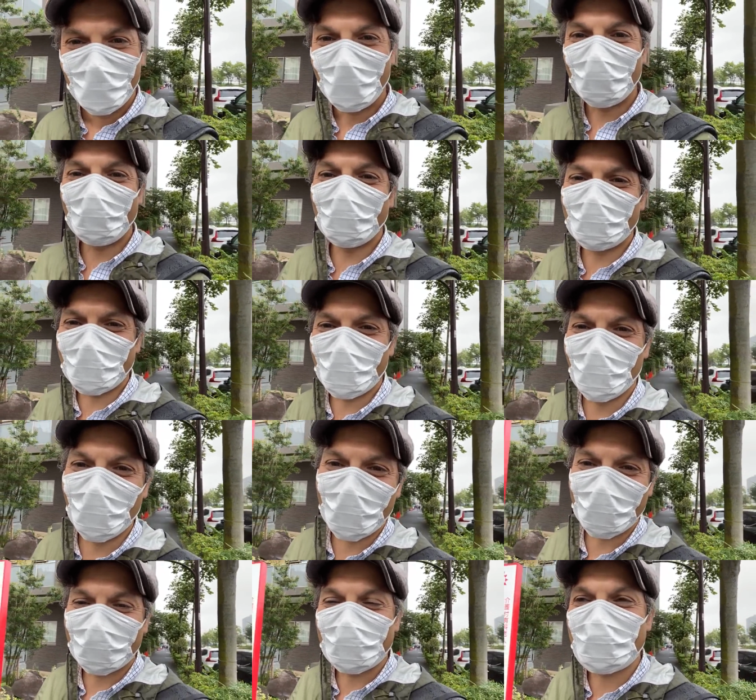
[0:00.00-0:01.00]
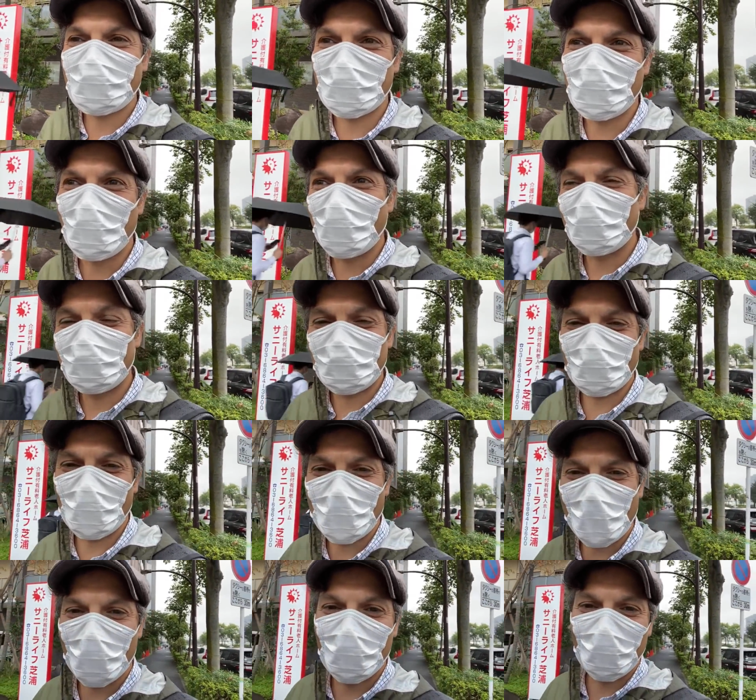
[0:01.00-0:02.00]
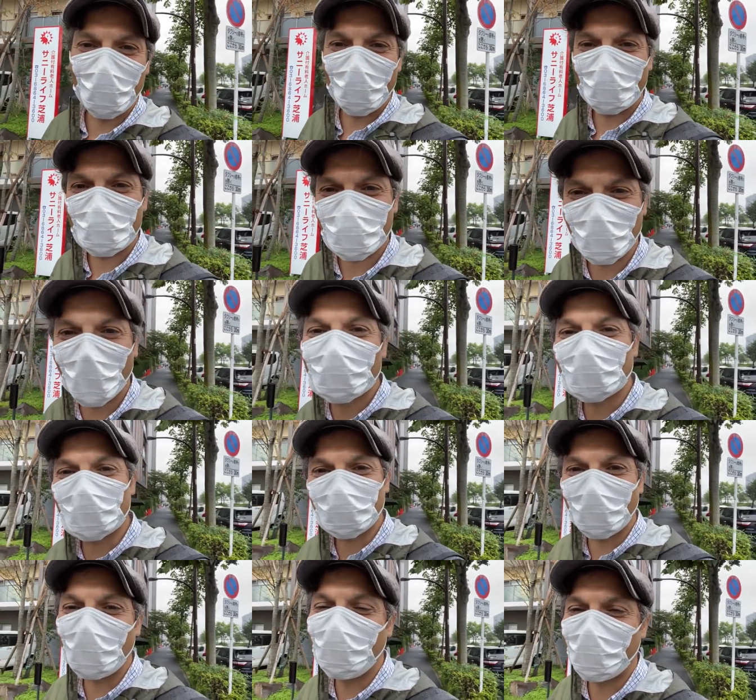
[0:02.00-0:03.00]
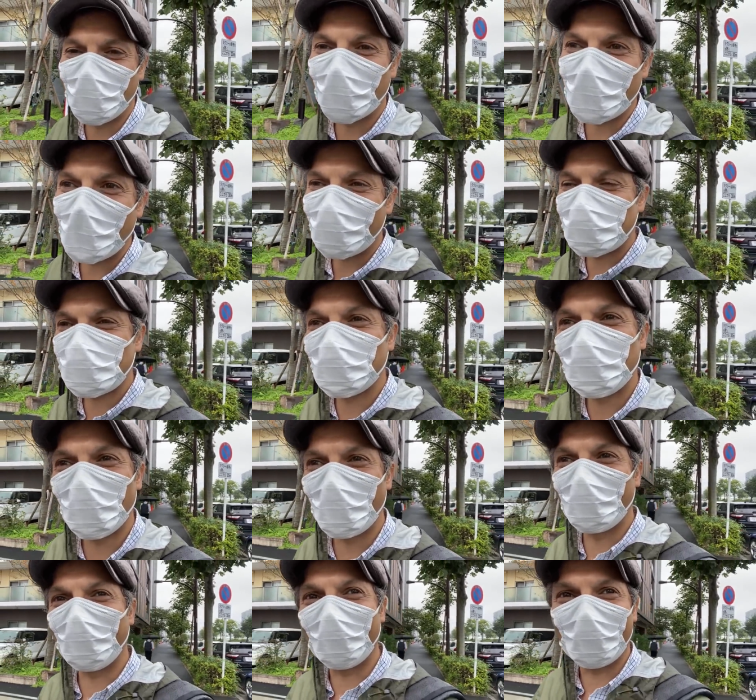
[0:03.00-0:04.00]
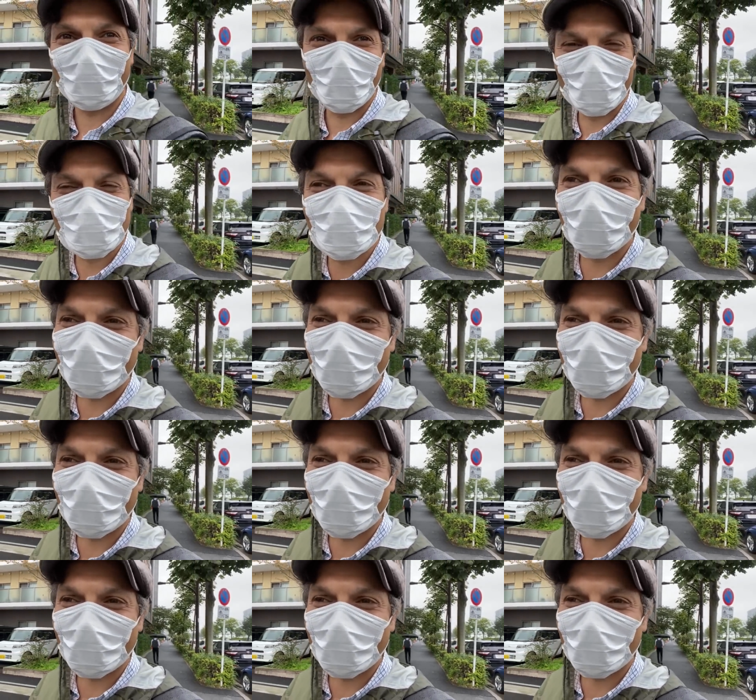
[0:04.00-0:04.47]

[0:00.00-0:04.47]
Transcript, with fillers: I think I will get the GM 12 to 24 f2.8. I was